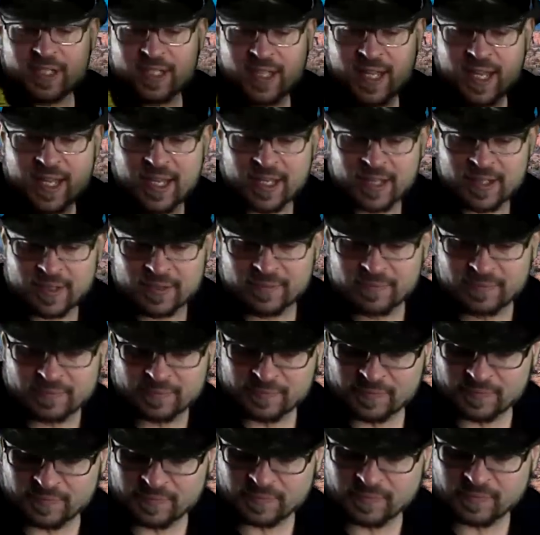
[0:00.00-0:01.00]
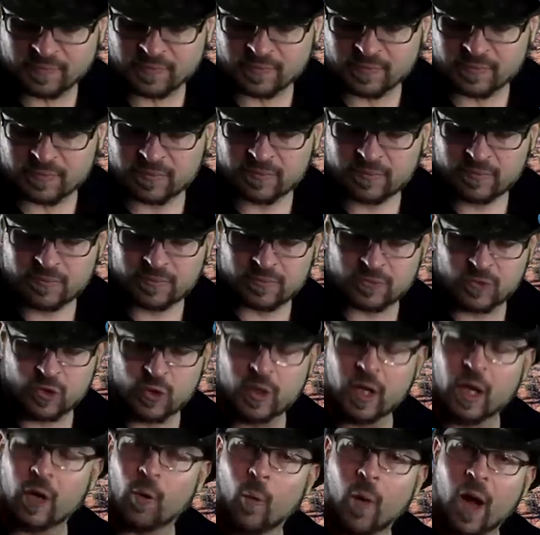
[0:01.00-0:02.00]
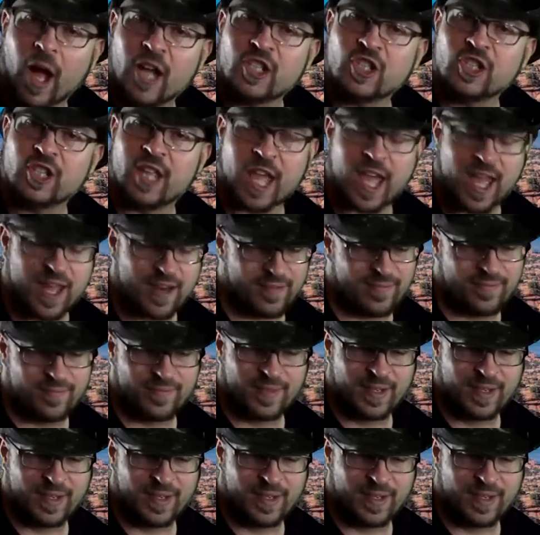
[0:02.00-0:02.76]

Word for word: saying. You got to watch that.